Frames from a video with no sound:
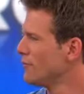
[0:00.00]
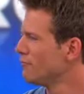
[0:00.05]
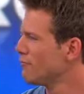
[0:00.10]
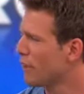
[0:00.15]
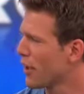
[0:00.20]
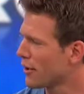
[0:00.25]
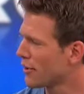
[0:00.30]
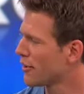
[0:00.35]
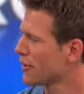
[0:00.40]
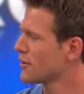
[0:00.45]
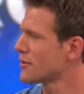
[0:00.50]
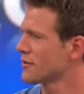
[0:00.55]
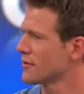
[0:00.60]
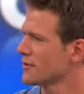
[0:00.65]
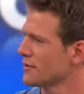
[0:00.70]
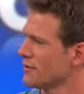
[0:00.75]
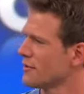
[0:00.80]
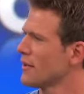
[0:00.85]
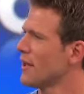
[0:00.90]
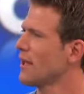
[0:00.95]
butters
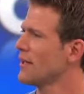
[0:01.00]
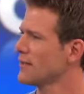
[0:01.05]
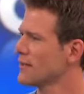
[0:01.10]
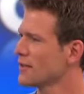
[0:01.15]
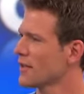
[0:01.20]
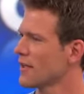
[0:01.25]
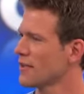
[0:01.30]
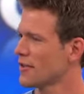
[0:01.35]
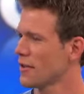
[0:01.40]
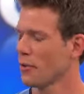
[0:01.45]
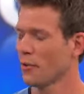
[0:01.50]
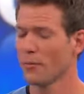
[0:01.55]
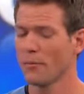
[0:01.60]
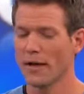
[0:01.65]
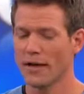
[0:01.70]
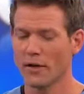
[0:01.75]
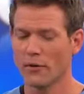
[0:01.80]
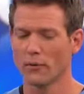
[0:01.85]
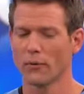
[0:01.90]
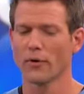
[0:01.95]
and such that would
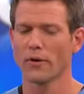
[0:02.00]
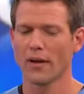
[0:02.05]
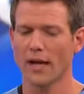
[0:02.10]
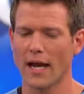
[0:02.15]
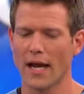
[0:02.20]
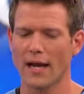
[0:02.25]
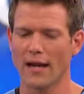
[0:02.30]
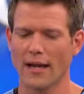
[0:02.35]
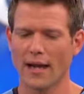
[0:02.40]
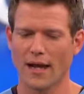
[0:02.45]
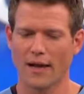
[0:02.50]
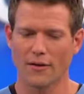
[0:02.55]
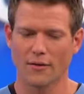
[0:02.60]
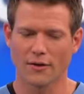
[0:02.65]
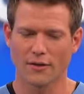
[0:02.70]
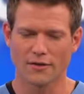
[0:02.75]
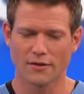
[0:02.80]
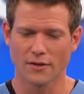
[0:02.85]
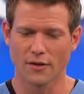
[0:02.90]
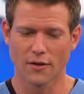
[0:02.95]
make it really high
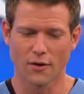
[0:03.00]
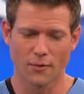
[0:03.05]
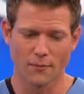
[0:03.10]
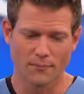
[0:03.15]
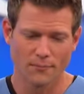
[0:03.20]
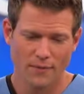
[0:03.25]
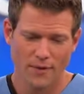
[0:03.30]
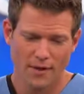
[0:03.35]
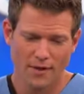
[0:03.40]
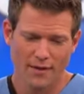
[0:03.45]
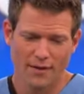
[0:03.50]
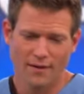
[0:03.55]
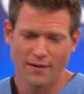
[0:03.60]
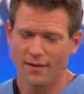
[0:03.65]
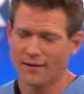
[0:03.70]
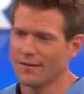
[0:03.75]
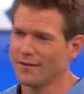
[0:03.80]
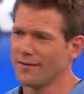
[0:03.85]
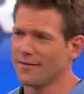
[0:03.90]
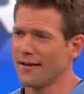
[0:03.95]
calories. So
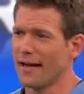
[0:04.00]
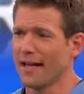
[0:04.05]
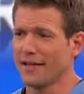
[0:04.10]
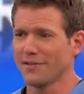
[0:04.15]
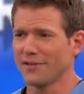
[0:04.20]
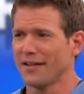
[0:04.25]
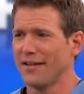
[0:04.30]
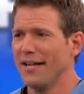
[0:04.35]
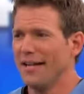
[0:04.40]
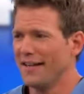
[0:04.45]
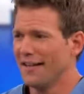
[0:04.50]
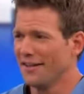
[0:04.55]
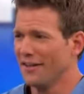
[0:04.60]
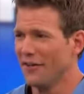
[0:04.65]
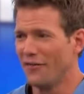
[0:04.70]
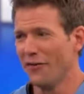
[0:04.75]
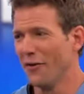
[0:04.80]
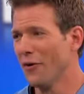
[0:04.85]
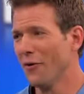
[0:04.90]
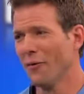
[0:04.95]
actually,
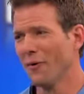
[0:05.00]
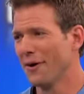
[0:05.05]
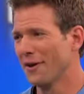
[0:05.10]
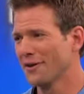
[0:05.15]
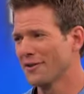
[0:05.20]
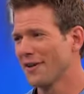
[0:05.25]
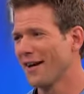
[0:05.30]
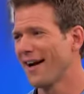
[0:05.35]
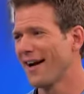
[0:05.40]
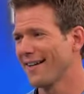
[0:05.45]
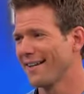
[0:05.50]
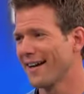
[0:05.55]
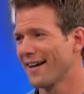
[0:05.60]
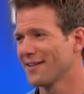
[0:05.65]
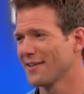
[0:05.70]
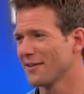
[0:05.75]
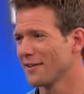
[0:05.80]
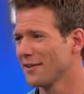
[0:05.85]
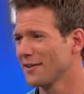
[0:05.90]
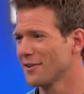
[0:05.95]
if you don't want to try it,
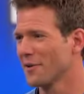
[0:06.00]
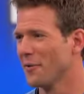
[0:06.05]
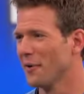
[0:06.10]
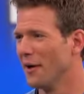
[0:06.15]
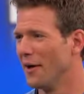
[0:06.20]
Dr. Lisa will.